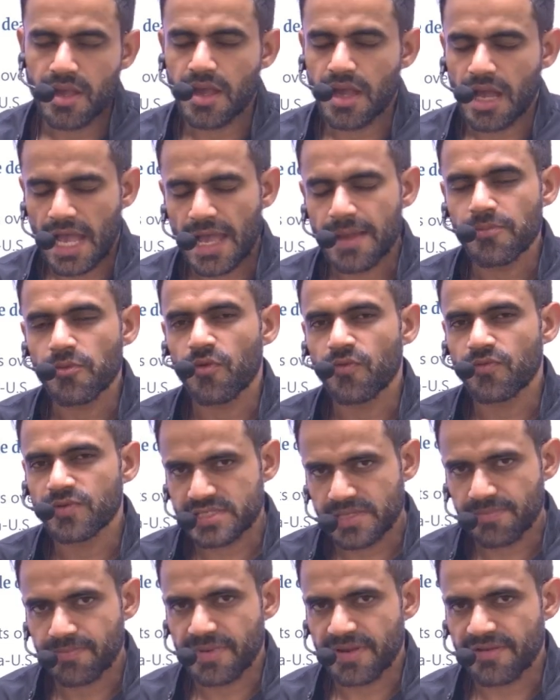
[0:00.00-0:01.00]
I'm
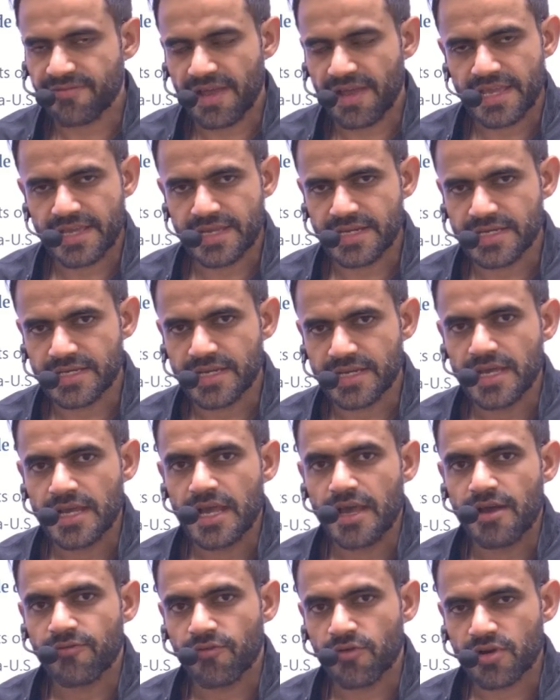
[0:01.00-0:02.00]
oversimplifying it.
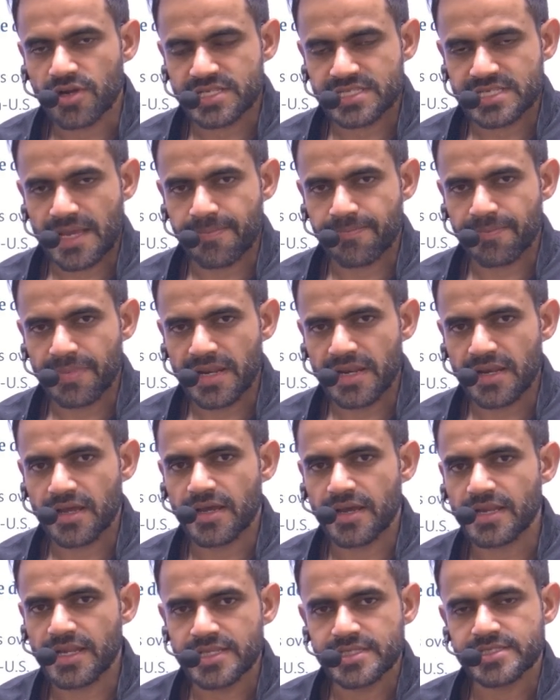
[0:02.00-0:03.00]
For example,
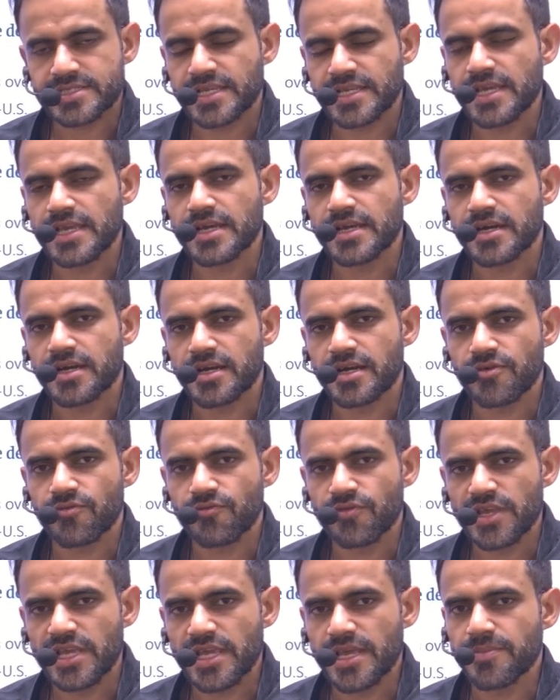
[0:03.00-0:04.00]
let's say
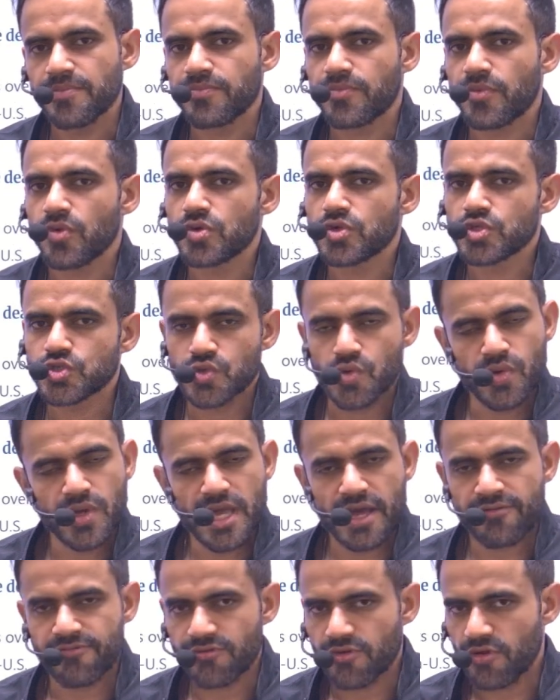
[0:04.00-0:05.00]
we import
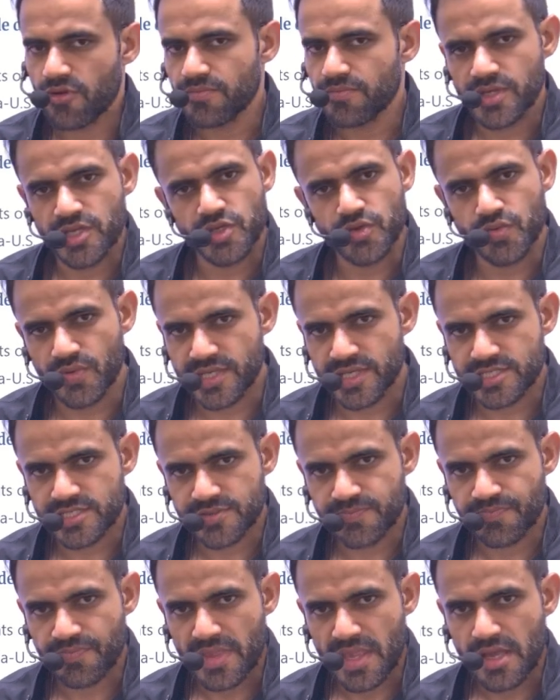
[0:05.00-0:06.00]
soya from
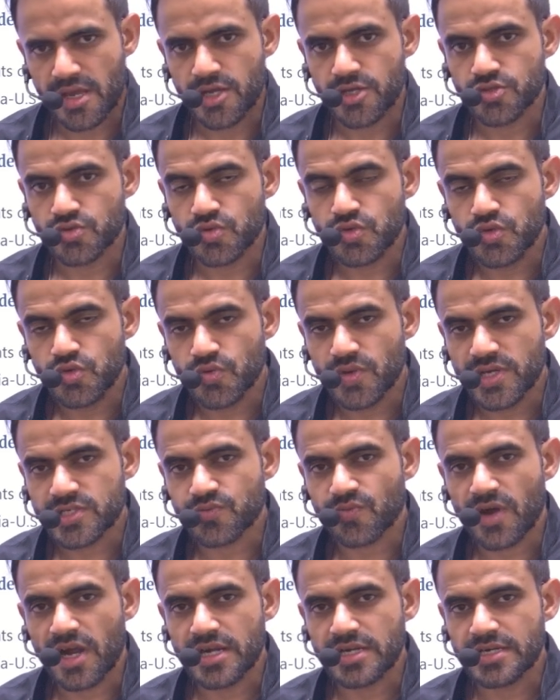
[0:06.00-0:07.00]
US. So US
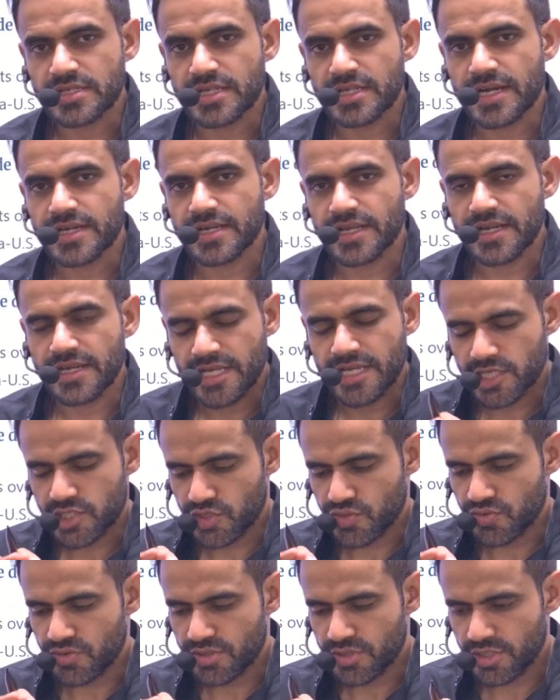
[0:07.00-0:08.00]
want that India
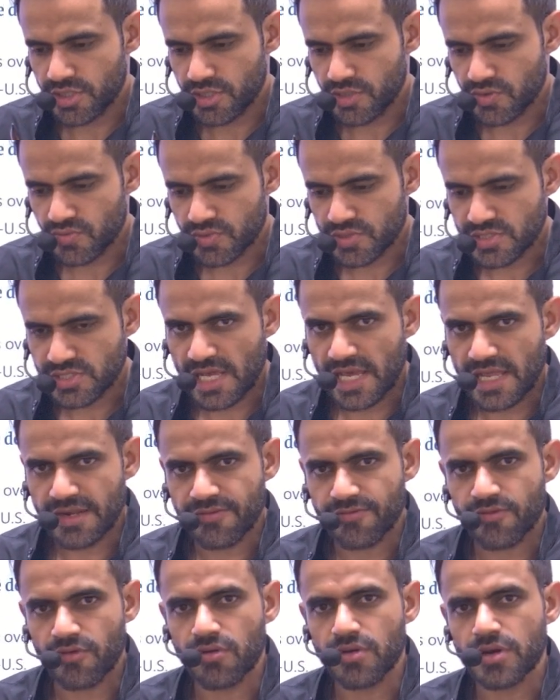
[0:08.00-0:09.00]
should reduce
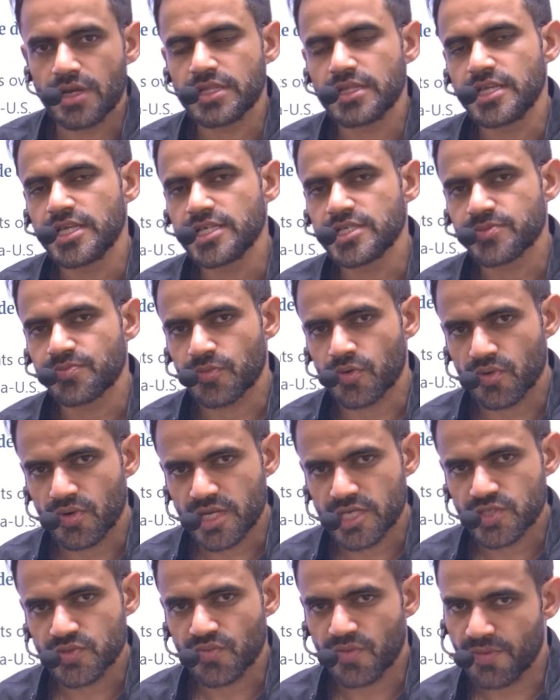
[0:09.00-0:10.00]
tariff on these
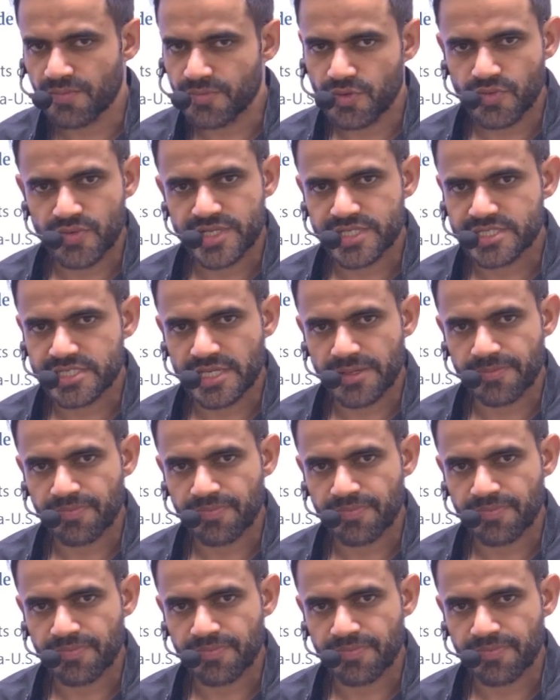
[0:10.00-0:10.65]
products from USA.